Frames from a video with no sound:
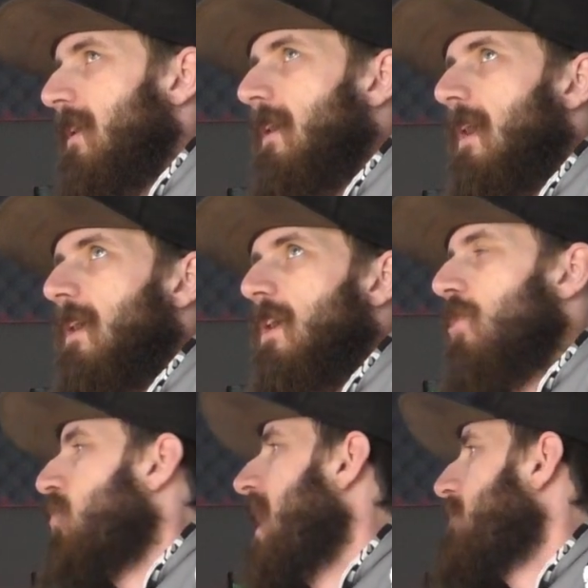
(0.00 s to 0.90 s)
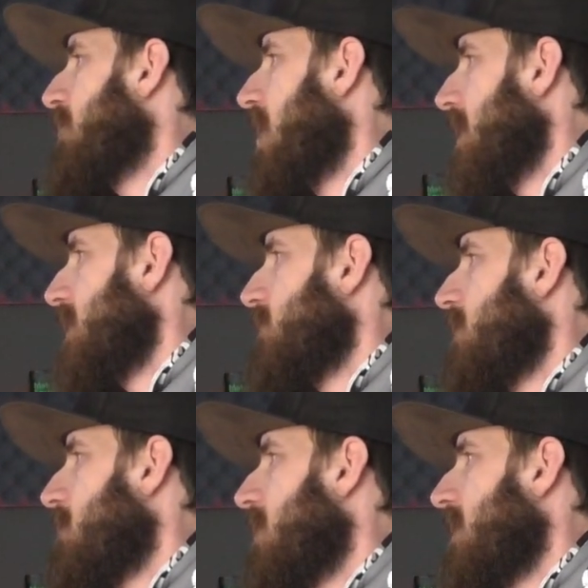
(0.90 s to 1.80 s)
a crap product.
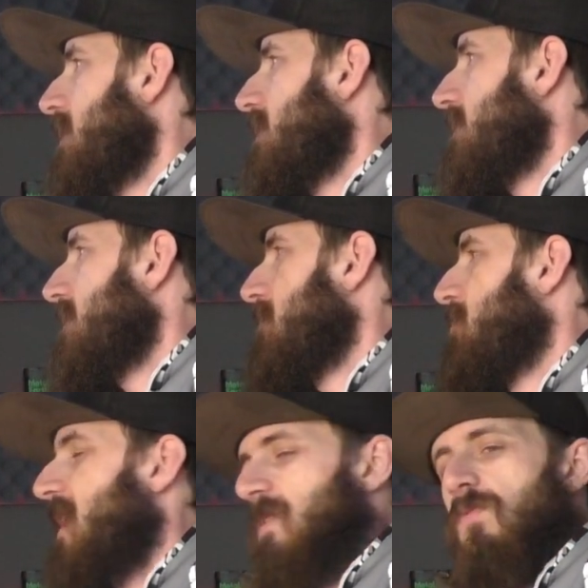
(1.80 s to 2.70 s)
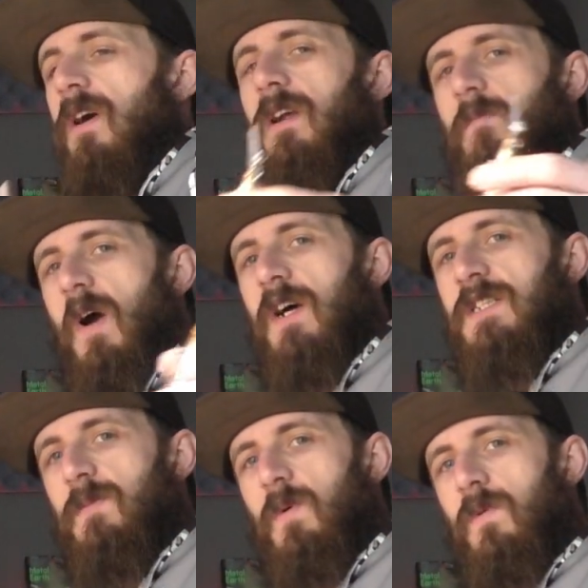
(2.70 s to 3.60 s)
We want the best product
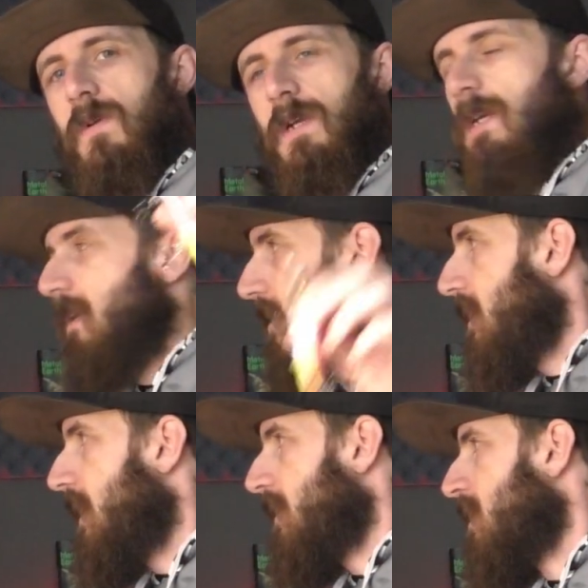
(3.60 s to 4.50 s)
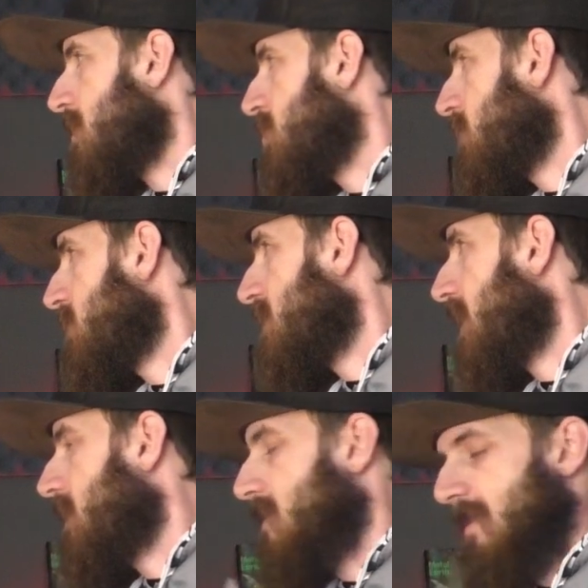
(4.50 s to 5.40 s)
possible in the consumer's
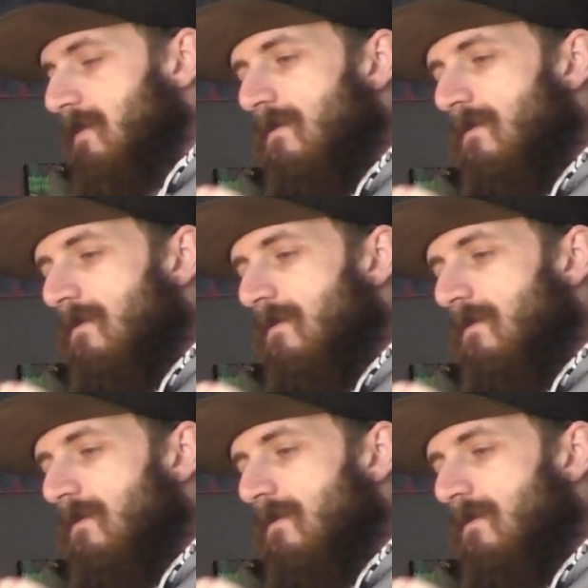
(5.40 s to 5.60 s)
hands.